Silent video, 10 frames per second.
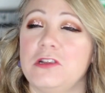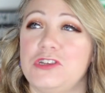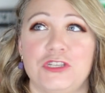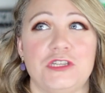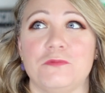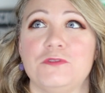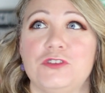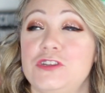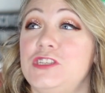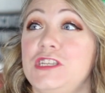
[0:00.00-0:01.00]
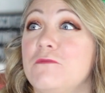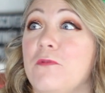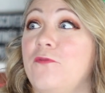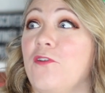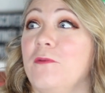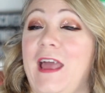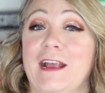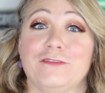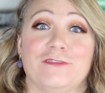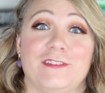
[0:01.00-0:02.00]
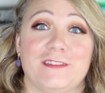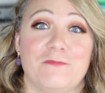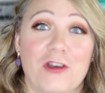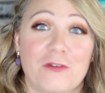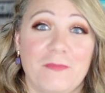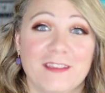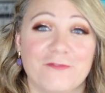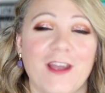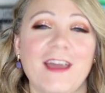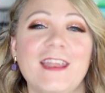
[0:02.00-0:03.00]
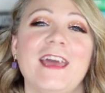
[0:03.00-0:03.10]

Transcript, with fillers: should she perform an exorcism on her best friend,